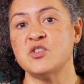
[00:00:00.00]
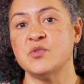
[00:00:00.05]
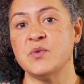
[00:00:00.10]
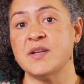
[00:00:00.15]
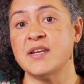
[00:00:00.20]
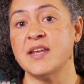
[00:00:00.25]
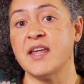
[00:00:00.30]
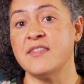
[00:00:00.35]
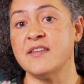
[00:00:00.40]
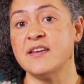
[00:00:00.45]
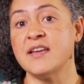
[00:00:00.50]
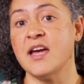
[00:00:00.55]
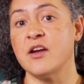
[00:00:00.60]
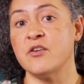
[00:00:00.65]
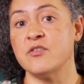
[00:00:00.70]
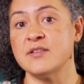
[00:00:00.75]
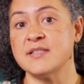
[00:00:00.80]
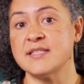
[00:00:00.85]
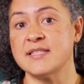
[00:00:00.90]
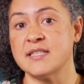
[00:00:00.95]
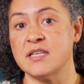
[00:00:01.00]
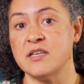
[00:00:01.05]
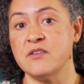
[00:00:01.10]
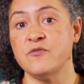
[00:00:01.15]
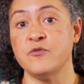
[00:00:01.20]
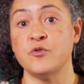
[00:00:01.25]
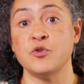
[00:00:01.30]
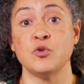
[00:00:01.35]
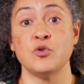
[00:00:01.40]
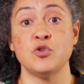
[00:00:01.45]
to another currency
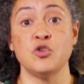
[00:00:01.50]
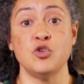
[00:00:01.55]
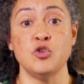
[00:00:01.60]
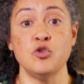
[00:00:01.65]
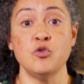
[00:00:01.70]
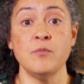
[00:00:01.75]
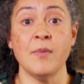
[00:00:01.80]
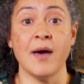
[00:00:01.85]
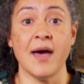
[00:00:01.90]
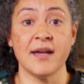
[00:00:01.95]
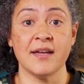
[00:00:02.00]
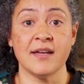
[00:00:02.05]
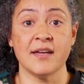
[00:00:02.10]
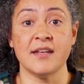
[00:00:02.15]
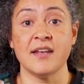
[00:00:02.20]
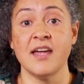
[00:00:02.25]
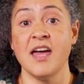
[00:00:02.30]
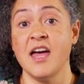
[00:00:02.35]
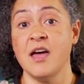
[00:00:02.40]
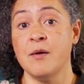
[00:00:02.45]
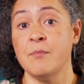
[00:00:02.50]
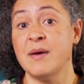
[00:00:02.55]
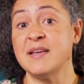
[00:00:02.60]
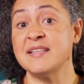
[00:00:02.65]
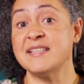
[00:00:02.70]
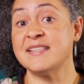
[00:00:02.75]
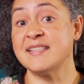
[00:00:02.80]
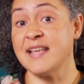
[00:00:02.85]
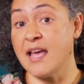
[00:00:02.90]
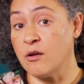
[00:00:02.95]
for your new market may
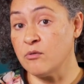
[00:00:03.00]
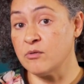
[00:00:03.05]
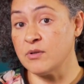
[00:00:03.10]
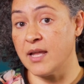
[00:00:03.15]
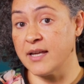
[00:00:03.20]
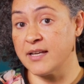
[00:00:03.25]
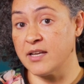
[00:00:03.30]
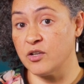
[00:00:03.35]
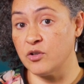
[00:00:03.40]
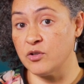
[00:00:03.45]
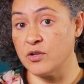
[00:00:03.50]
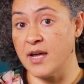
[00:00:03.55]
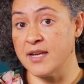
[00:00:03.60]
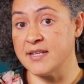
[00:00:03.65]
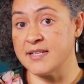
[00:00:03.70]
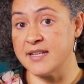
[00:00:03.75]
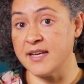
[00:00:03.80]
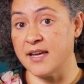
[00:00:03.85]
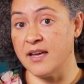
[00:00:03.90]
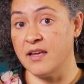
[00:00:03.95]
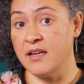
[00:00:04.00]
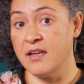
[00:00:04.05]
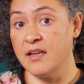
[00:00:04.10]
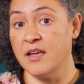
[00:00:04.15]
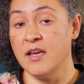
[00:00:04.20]
sound like a good idea,